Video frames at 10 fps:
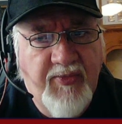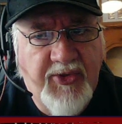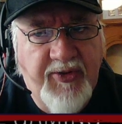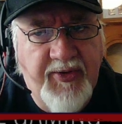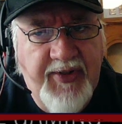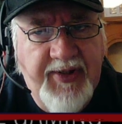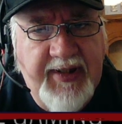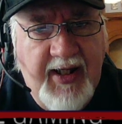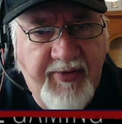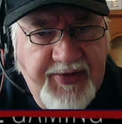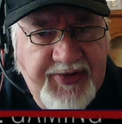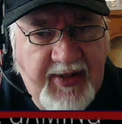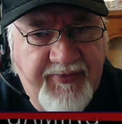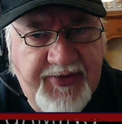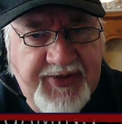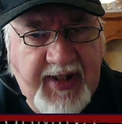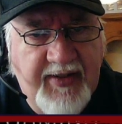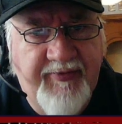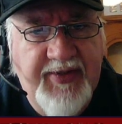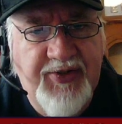the characters have to
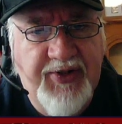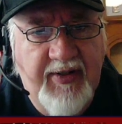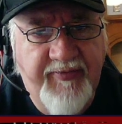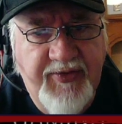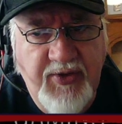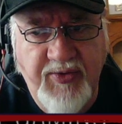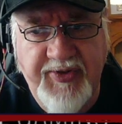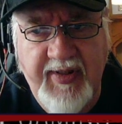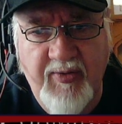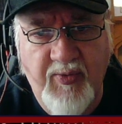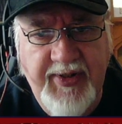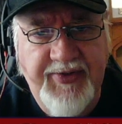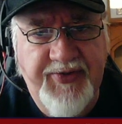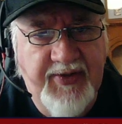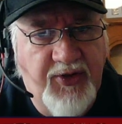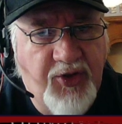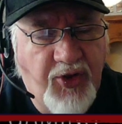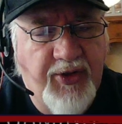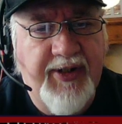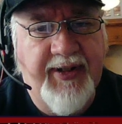scavenge, have to use their wits and
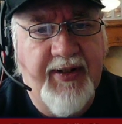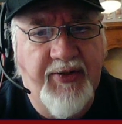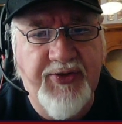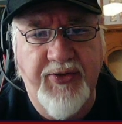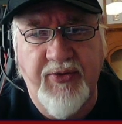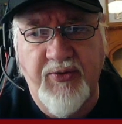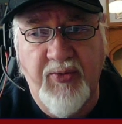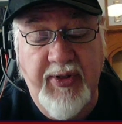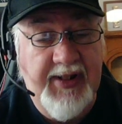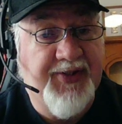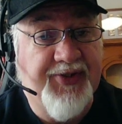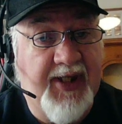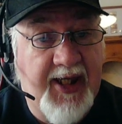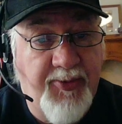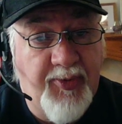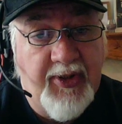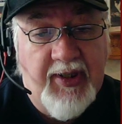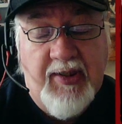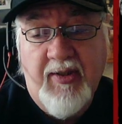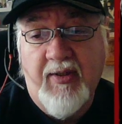cunning to escape,
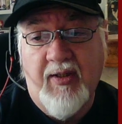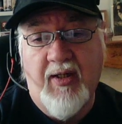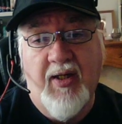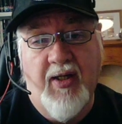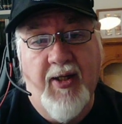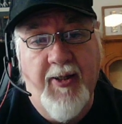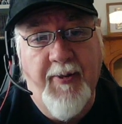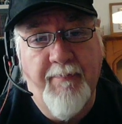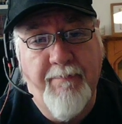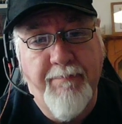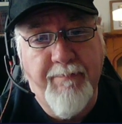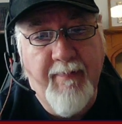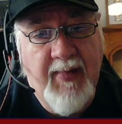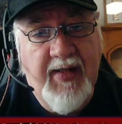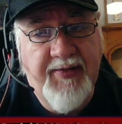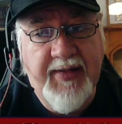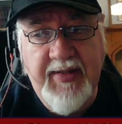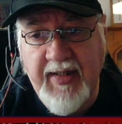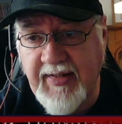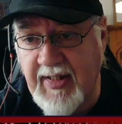and they
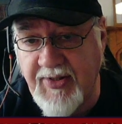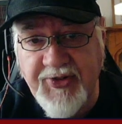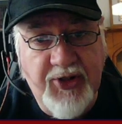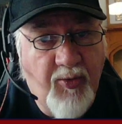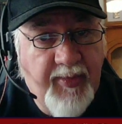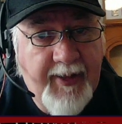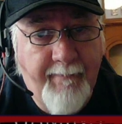can get into combat